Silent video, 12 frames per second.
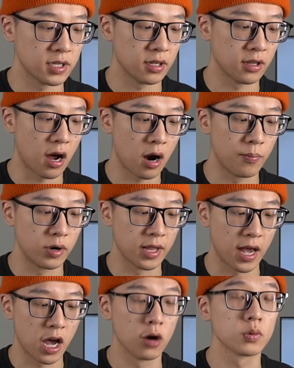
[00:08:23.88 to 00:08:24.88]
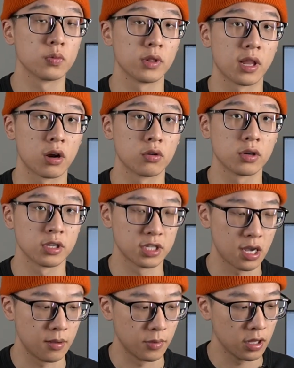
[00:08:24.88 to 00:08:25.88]
on the upper that helps with lateral
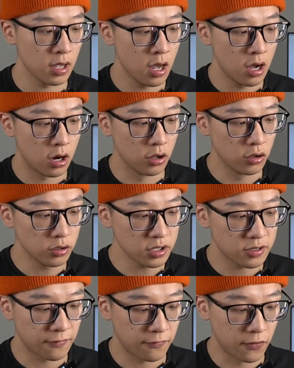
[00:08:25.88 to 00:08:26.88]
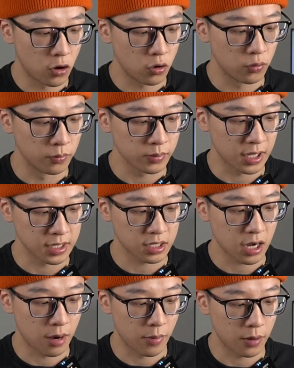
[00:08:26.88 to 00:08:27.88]
containment. Although this foam does
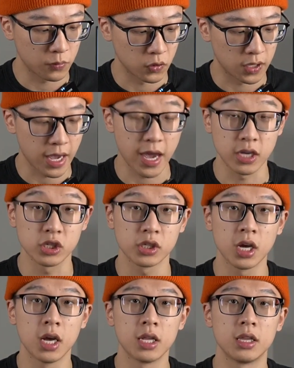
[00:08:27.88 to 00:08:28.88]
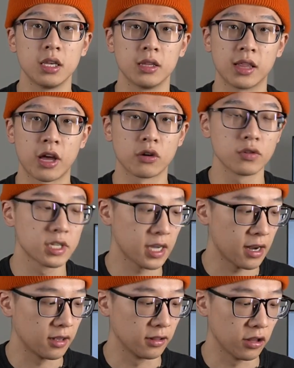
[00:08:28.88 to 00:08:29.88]
come up to cage the lateral
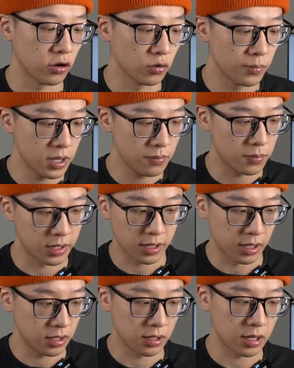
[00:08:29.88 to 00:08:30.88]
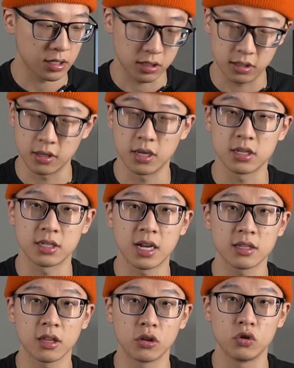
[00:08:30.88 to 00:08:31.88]
side a little bit, but it's
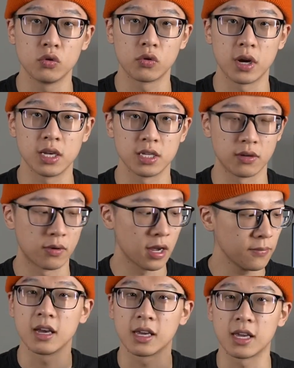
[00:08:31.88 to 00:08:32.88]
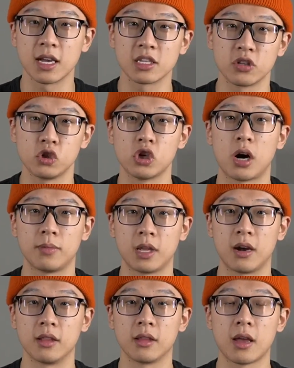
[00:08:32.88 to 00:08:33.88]
nothing too crazy, right? It gets the job
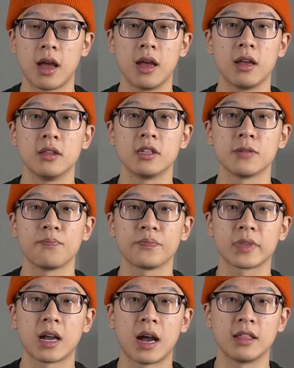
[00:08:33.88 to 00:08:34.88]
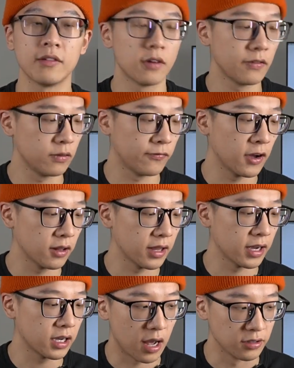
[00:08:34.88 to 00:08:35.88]
done. And I never felt
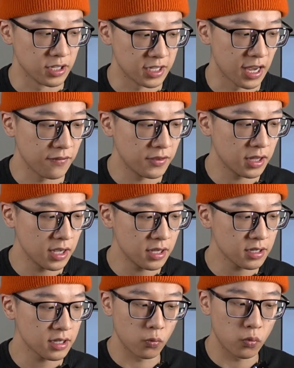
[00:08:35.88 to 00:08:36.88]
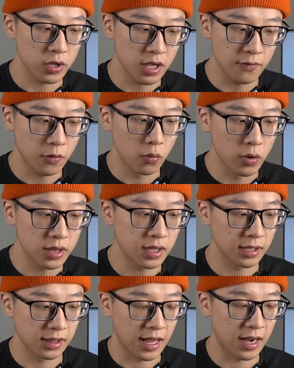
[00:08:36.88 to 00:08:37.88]
like unsafe in these. Even with
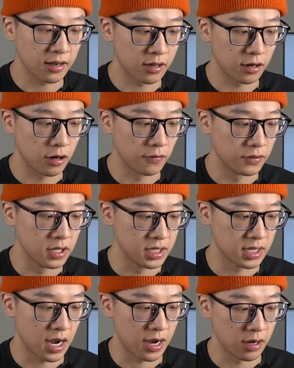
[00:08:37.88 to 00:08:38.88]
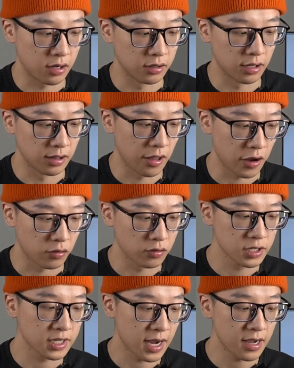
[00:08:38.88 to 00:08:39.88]
the lack of design on the
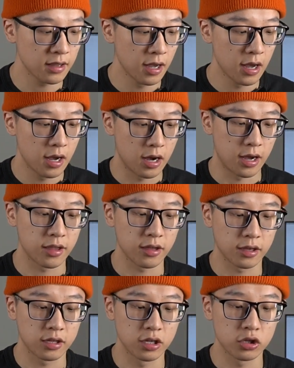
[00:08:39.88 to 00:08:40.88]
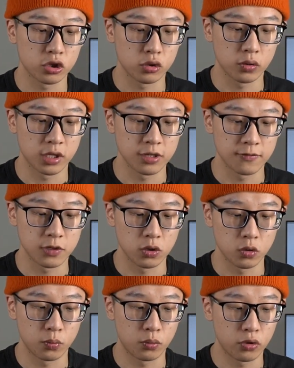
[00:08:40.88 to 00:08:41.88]
lateral side, I think this shoe gives
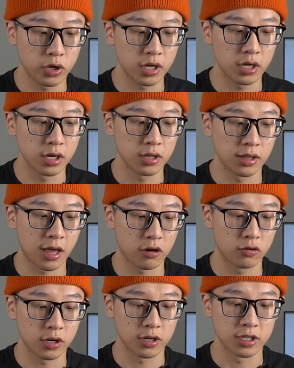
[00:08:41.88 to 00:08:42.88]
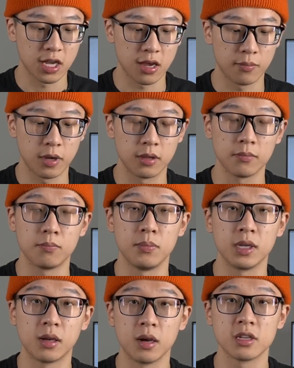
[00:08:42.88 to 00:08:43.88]
you pretty good lateral containment
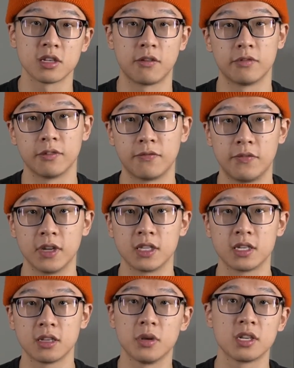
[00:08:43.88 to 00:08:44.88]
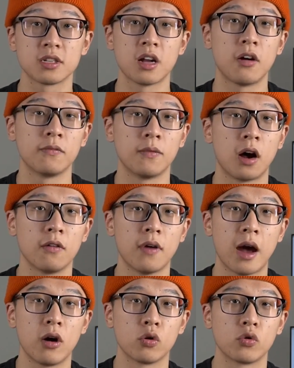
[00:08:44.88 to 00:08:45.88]
because of the fit. Because of
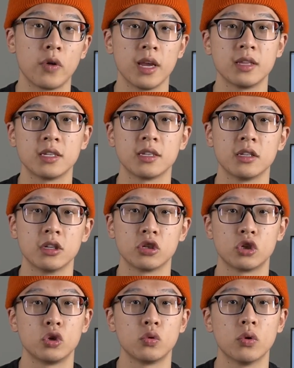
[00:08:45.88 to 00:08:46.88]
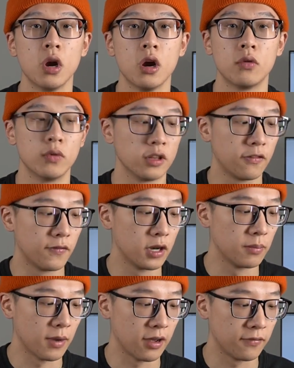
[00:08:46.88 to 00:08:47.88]
how great this shoe really
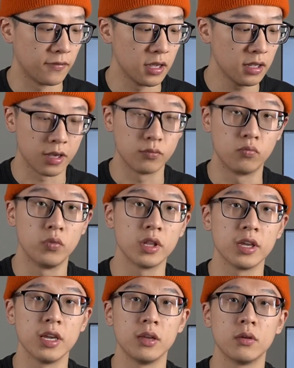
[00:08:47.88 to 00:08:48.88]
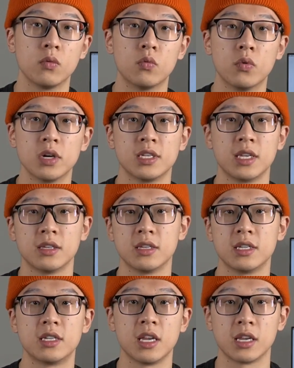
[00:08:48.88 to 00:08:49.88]
fitted my feet, it really was in
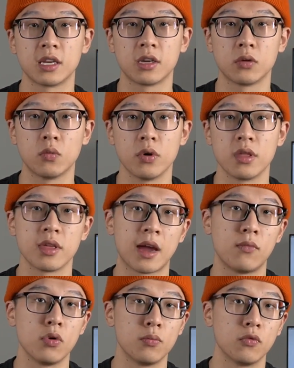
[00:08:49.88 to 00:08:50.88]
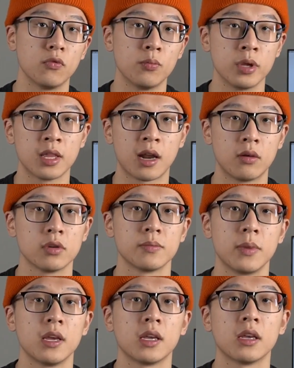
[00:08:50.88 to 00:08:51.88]
sync with every movement that I was
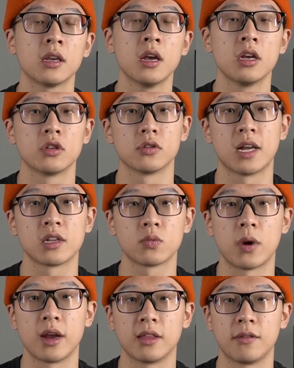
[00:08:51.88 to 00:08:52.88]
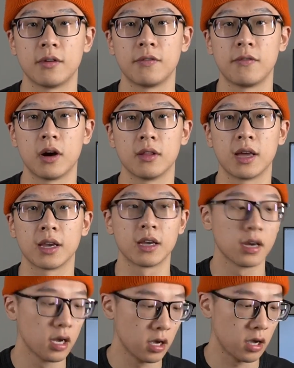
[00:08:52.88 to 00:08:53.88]
making. So that's why I never felt
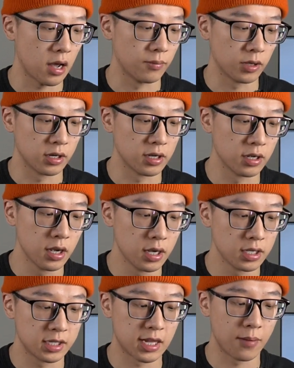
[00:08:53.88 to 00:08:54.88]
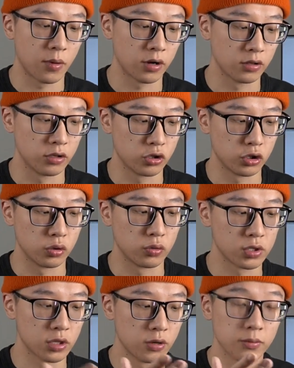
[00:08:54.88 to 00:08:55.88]
like I'm gonna step out of the
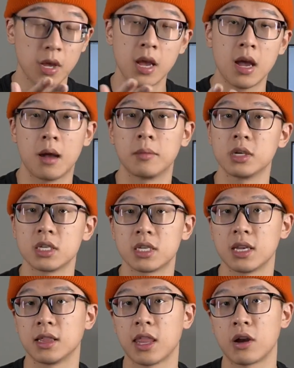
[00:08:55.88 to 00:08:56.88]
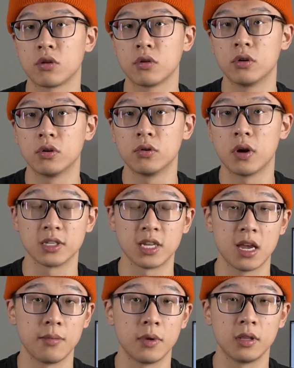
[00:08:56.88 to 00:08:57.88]
shoe. So I'm gonna say lateral
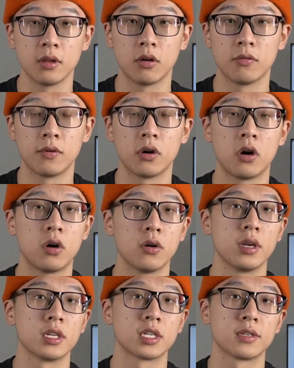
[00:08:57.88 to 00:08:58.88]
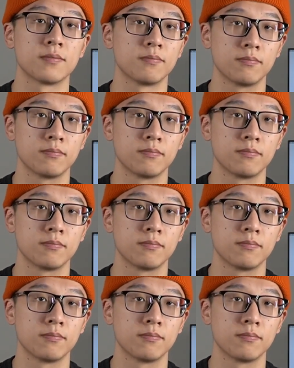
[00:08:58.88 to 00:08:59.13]
containment overall is